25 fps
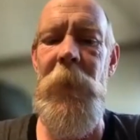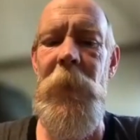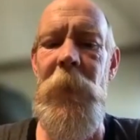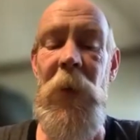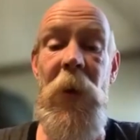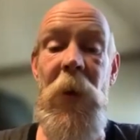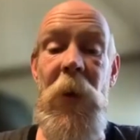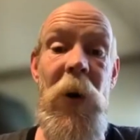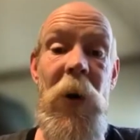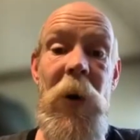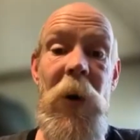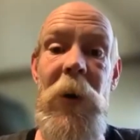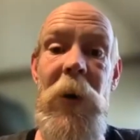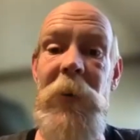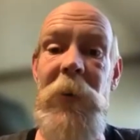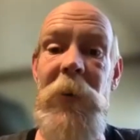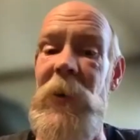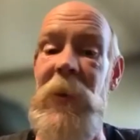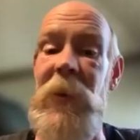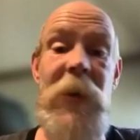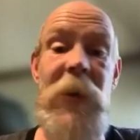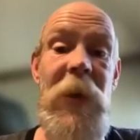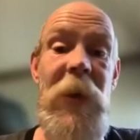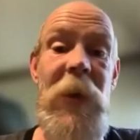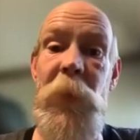we are
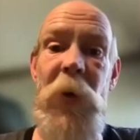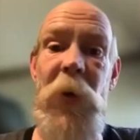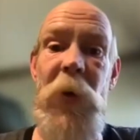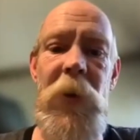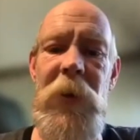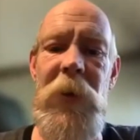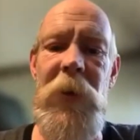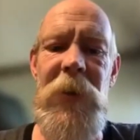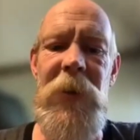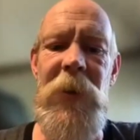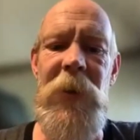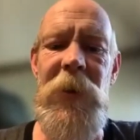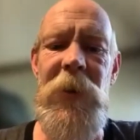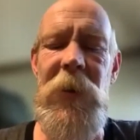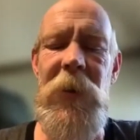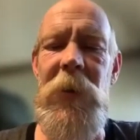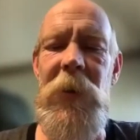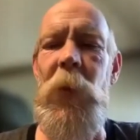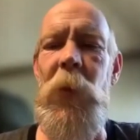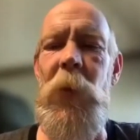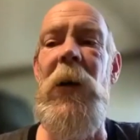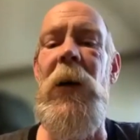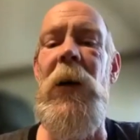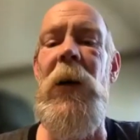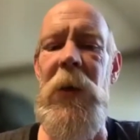just like politicians.
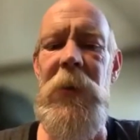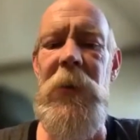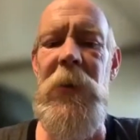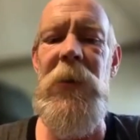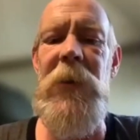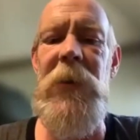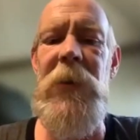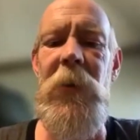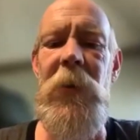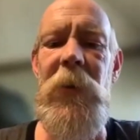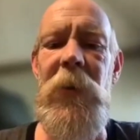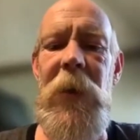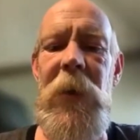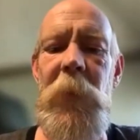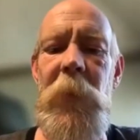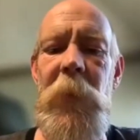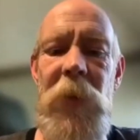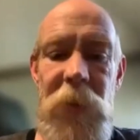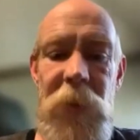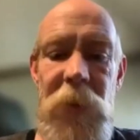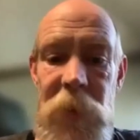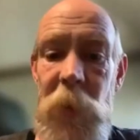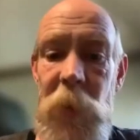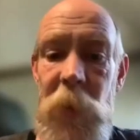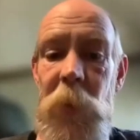We are unskilled labor.
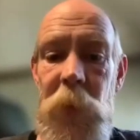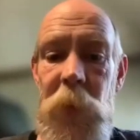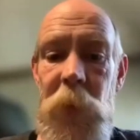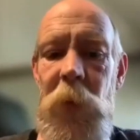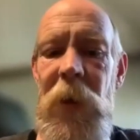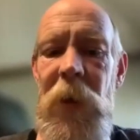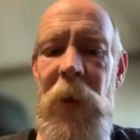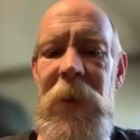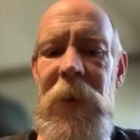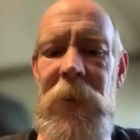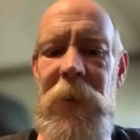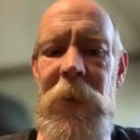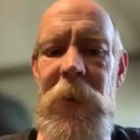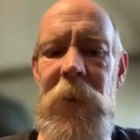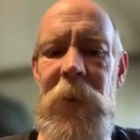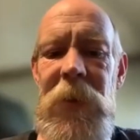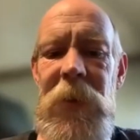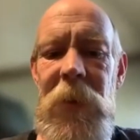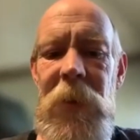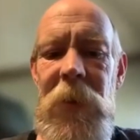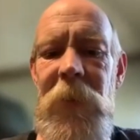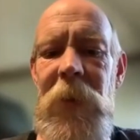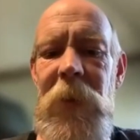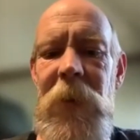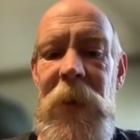There's no trade
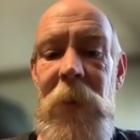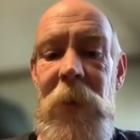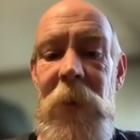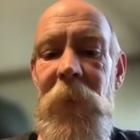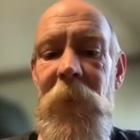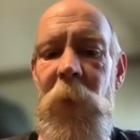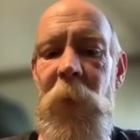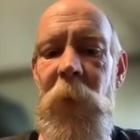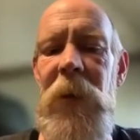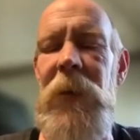certificate for